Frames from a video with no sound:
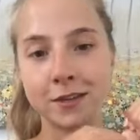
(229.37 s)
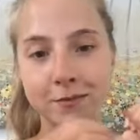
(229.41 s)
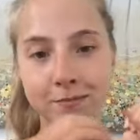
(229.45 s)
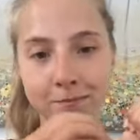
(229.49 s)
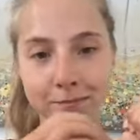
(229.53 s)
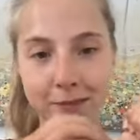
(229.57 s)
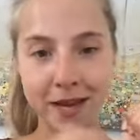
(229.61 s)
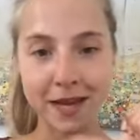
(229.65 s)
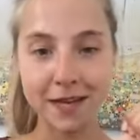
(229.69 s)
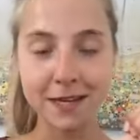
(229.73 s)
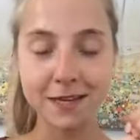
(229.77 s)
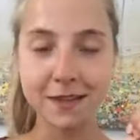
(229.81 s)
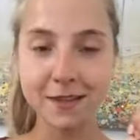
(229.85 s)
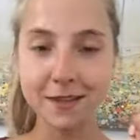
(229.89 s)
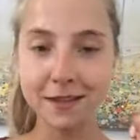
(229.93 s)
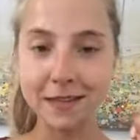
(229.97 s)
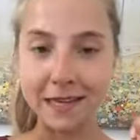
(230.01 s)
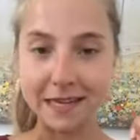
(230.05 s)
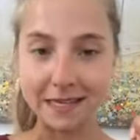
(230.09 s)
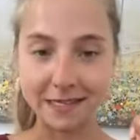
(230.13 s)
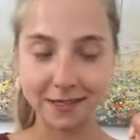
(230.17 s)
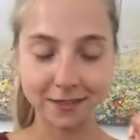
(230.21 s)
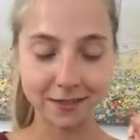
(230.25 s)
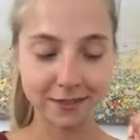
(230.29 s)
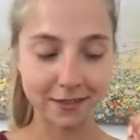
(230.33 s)
pet the
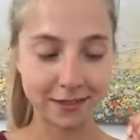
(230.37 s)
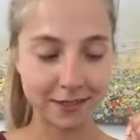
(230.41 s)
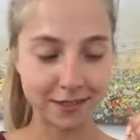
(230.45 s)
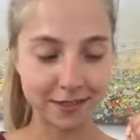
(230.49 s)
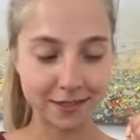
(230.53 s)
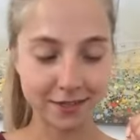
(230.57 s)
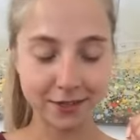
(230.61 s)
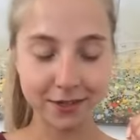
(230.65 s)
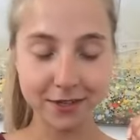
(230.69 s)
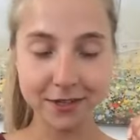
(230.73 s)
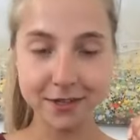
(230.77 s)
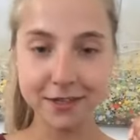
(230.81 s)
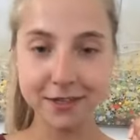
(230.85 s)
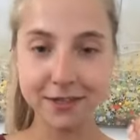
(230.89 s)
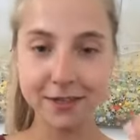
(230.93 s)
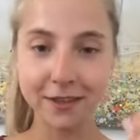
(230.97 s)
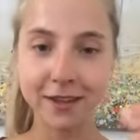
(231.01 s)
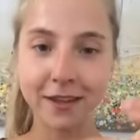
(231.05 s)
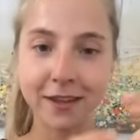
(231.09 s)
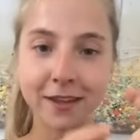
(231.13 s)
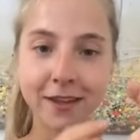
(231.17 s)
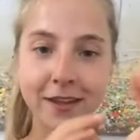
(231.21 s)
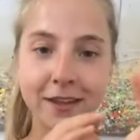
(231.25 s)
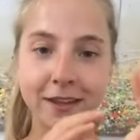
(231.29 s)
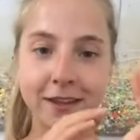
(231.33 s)
lizard,
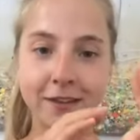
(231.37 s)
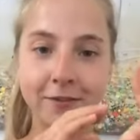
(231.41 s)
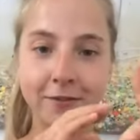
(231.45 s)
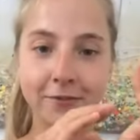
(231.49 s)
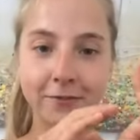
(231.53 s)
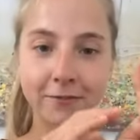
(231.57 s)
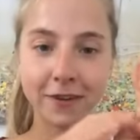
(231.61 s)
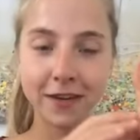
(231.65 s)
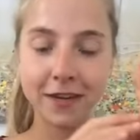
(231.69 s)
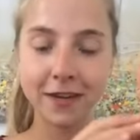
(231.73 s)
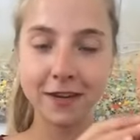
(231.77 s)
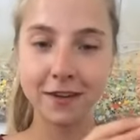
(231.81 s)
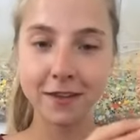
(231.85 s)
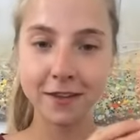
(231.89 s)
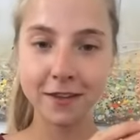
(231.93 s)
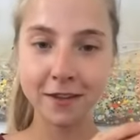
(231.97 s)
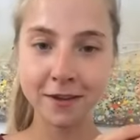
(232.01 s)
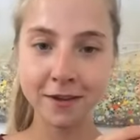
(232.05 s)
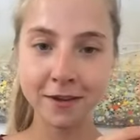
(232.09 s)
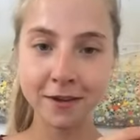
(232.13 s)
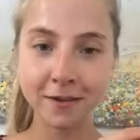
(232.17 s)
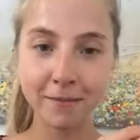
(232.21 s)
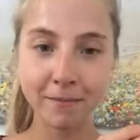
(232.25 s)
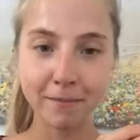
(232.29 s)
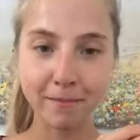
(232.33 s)
feed
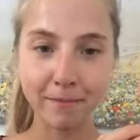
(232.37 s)
the